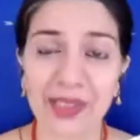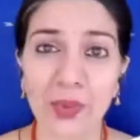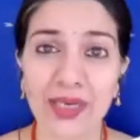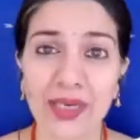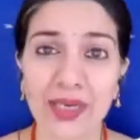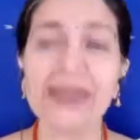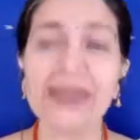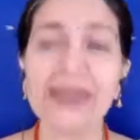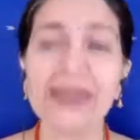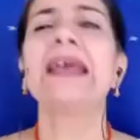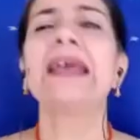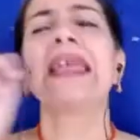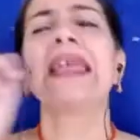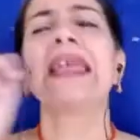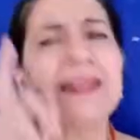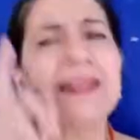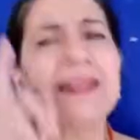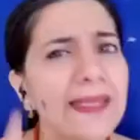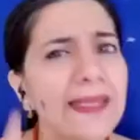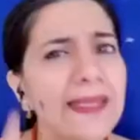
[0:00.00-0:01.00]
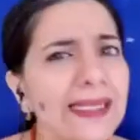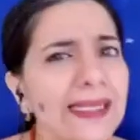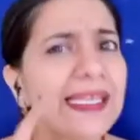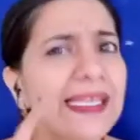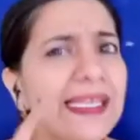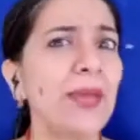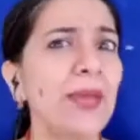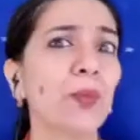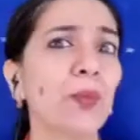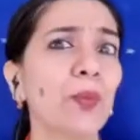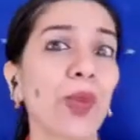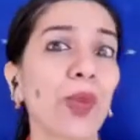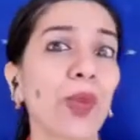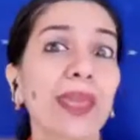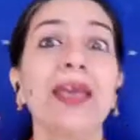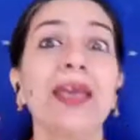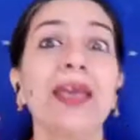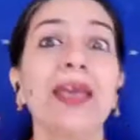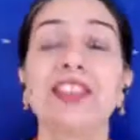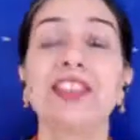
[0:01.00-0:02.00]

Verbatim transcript: world, in the same way,